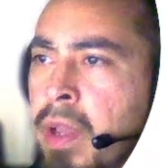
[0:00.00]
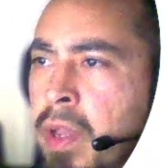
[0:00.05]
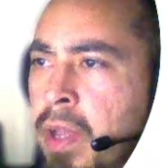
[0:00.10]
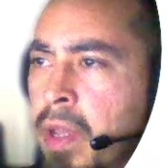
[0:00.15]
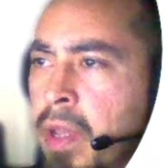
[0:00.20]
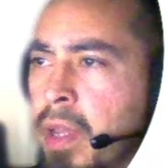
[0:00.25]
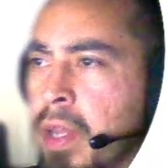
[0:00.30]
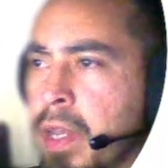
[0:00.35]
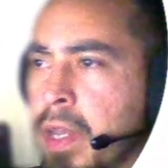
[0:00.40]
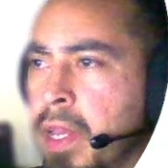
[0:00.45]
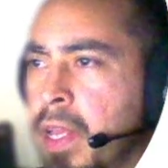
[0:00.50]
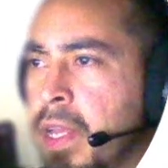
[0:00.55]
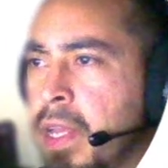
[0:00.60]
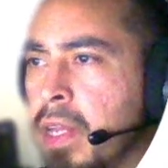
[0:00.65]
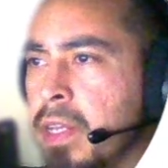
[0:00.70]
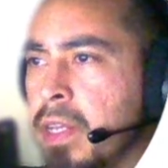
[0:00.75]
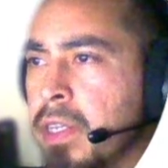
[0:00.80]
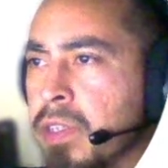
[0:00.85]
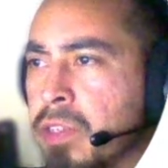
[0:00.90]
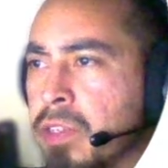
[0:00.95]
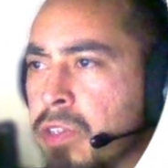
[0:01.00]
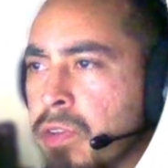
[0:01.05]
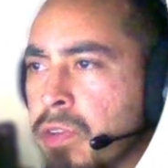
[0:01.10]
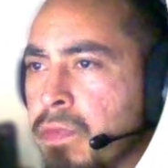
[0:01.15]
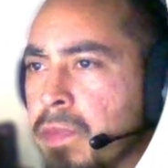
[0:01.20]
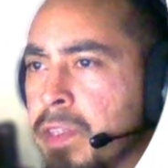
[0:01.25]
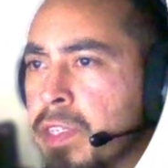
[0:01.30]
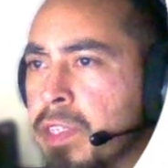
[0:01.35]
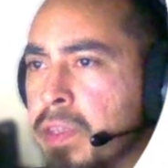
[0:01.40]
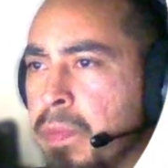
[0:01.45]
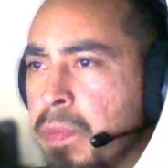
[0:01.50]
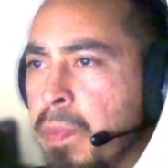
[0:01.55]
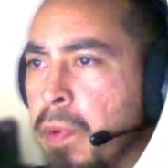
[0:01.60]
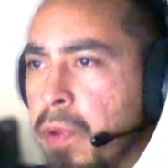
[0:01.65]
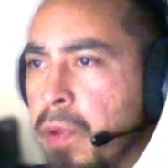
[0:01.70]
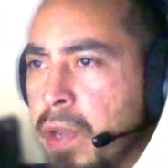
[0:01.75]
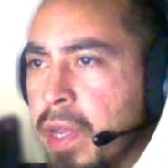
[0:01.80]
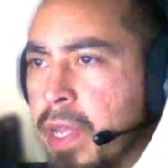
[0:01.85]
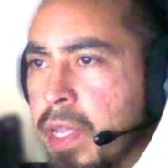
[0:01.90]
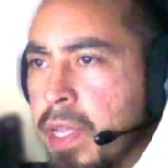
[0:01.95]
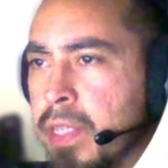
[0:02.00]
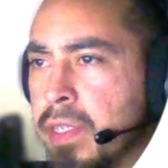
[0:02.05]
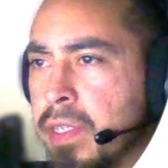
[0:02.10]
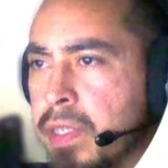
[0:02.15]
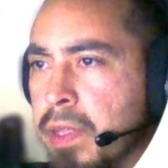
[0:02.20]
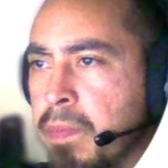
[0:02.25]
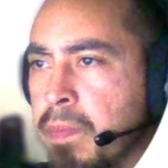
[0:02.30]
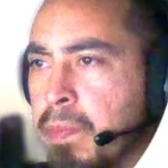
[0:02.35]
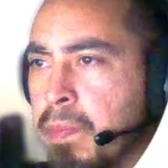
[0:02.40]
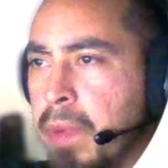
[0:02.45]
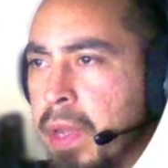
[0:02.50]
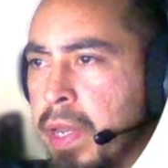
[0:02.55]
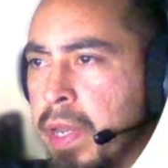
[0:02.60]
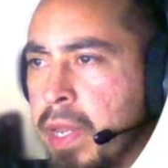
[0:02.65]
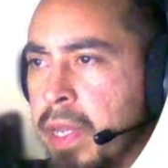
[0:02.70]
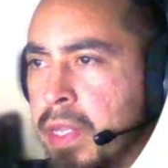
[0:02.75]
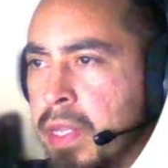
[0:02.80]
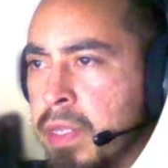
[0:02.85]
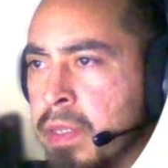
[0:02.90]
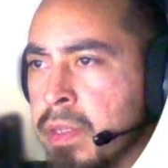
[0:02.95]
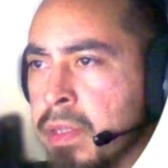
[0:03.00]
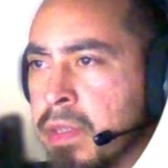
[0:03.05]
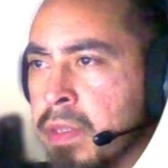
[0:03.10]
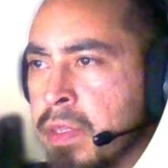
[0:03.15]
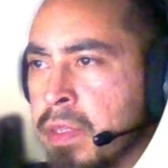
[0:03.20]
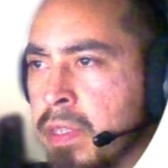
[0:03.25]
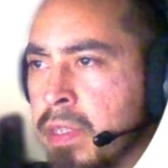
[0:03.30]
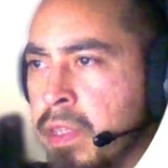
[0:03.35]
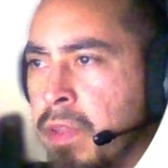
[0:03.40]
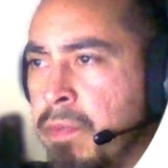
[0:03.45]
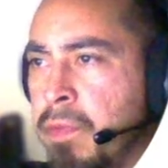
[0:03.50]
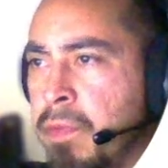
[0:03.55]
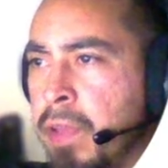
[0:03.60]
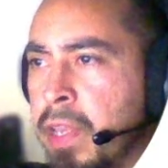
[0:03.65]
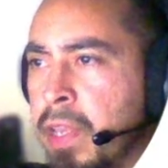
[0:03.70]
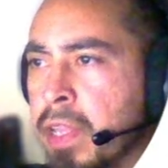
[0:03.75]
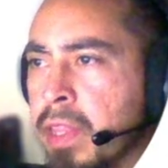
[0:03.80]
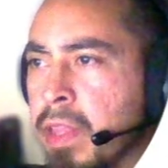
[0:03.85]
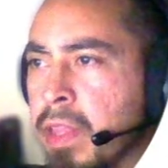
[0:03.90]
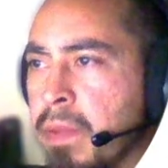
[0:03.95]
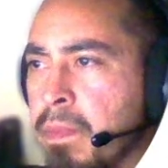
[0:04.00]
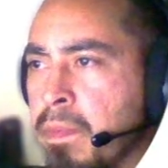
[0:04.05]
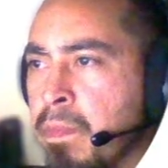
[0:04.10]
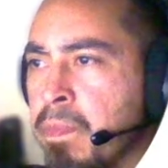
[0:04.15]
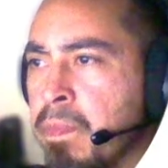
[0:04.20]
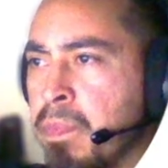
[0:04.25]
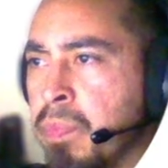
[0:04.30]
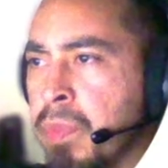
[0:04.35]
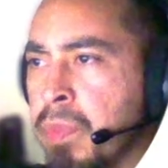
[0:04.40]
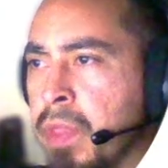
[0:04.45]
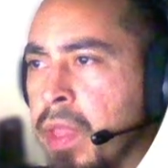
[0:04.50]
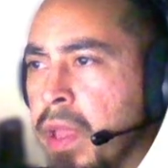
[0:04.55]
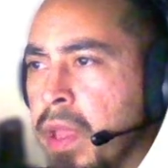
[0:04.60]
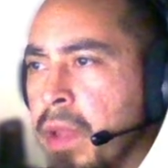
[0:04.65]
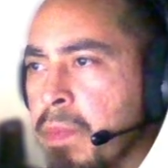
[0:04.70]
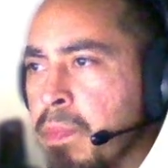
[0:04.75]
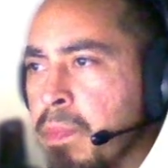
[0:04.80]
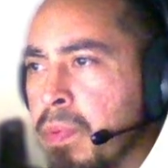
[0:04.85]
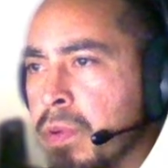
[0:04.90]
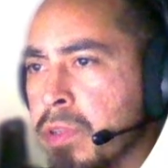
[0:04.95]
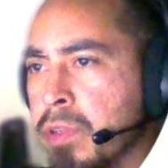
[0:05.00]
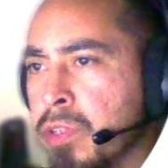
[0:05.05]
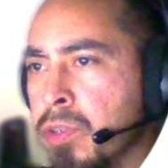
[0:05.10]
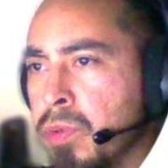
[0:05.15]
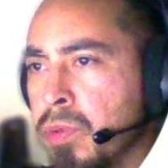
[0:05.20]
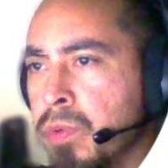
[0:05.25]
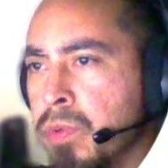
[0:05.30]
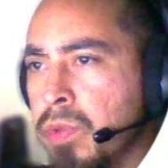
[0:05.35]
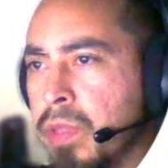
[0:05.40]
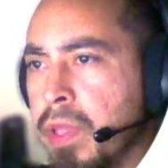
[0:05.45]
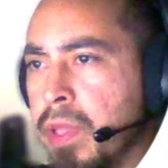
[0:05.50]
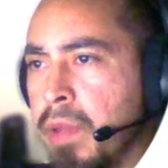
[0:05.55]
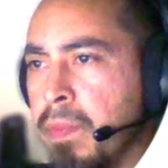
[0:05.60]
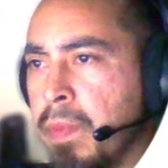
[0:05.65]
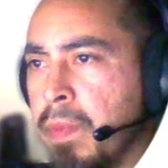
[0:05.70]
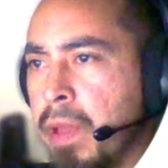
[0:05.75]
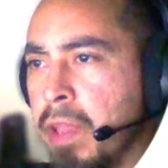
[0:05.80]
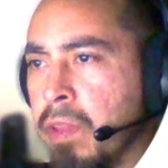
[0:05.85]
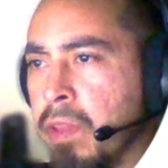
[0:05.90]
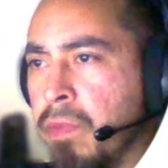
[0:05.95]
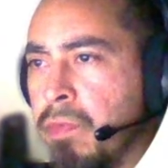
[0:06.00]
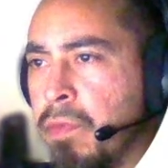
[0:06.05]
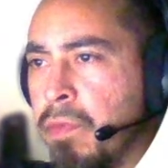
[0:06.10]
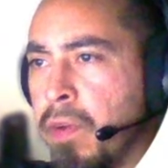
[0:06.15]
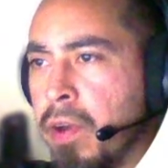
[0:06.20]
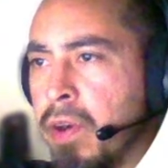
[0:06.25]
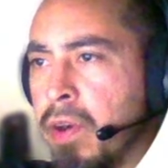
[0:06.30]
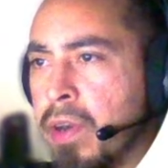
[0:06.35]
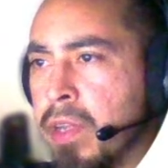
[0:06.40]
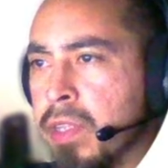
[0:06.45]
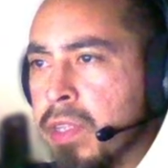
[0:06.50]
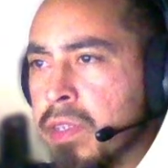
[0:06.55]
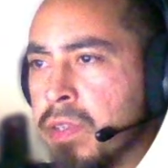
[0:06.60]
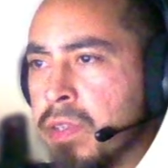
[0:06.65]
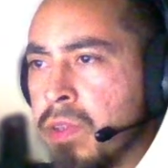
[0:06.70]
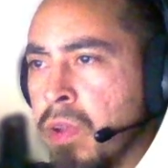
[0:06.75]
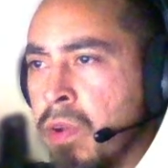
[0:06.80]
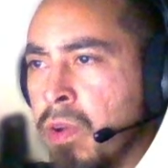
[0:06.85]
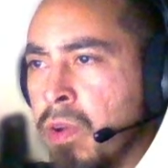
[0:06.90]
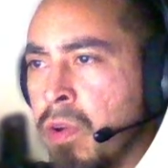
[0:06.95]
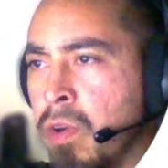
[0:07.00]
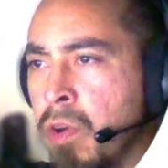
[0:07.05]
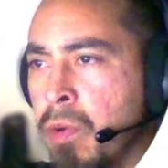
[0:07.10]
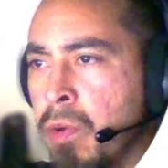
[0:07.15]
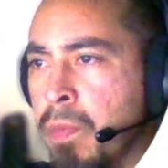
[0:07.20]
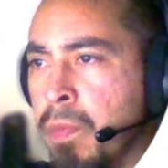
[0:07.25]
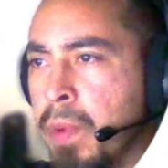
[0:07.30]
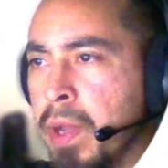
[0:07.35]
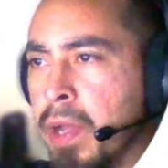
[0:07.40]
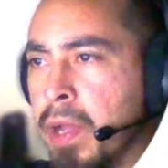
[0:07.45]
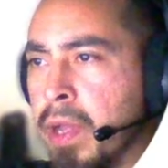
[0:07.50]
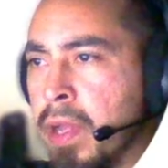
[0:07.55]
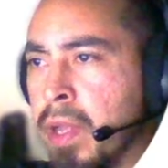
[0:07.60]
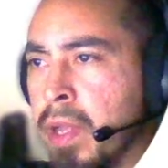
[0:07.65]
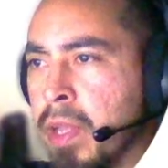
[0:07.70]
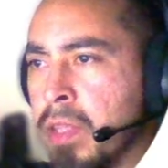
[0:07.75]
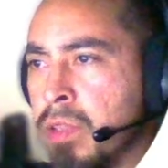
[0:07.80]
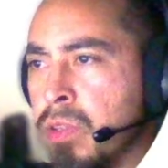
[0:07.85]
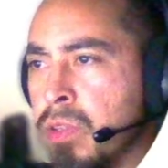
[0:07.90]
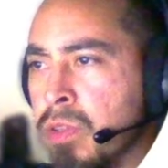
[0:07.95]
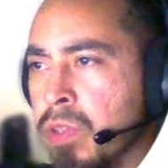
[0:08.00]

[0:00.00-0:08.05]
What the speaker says: And he and his servants deployed against them by night, defeated them, and pursued them as far as Hobah, to the